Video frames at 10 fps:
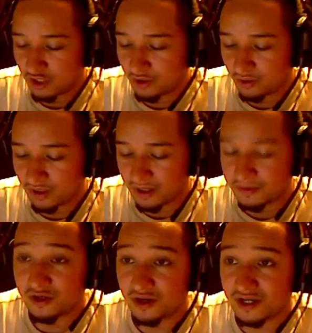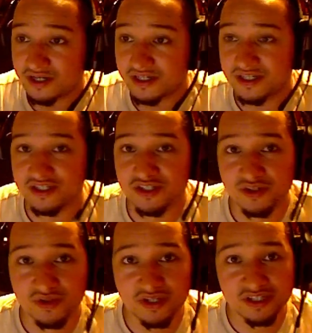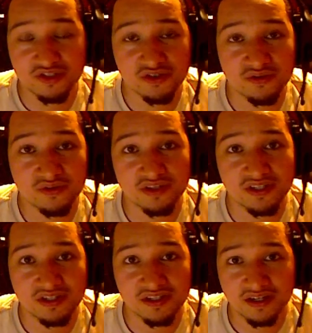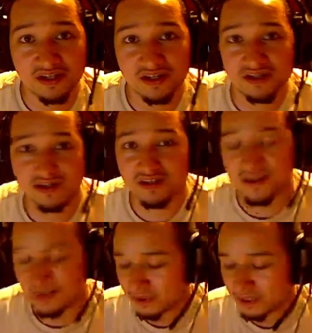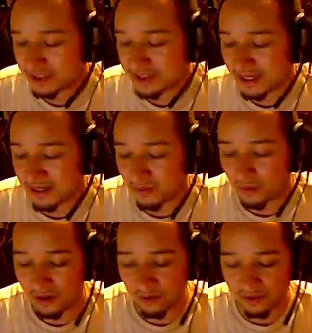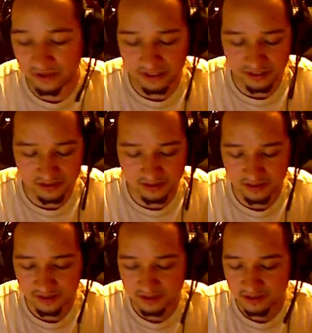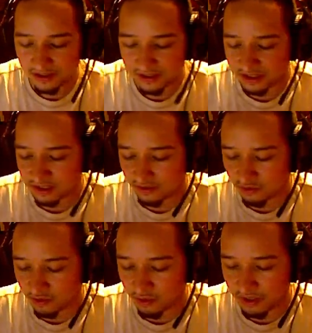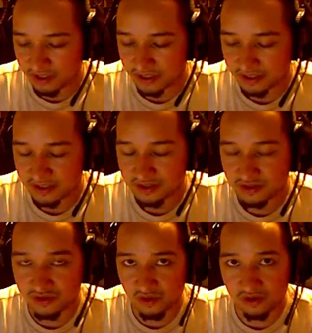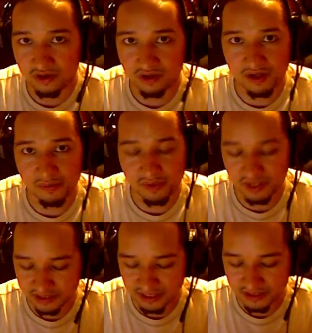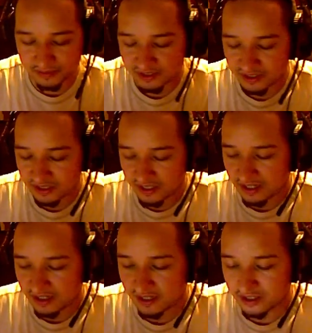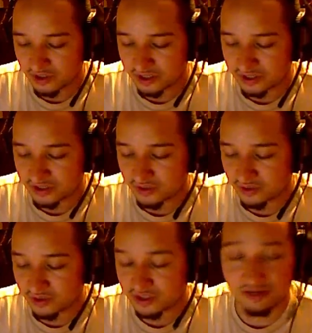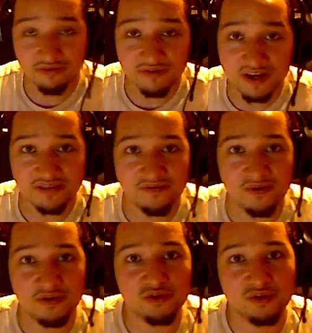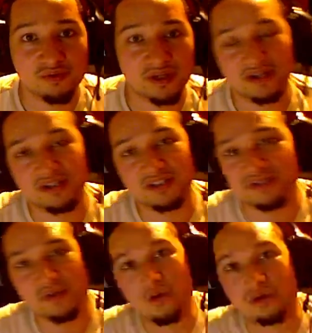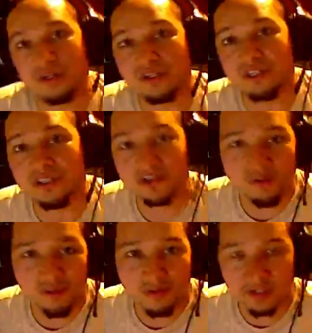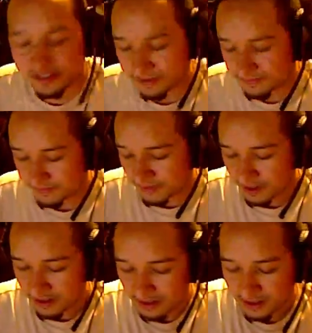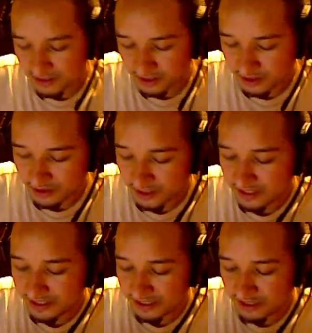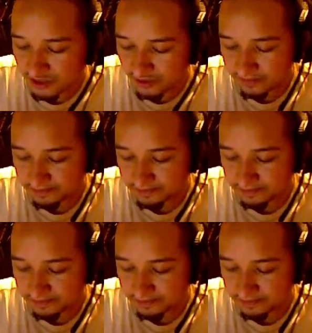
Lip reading: I'm gonna go ahead and get you into the plus item 101 here. Just a real quick tutorial on plus items, trying to clarify it for newer players or players that just don't know what it is. So let's go ahead and get into it.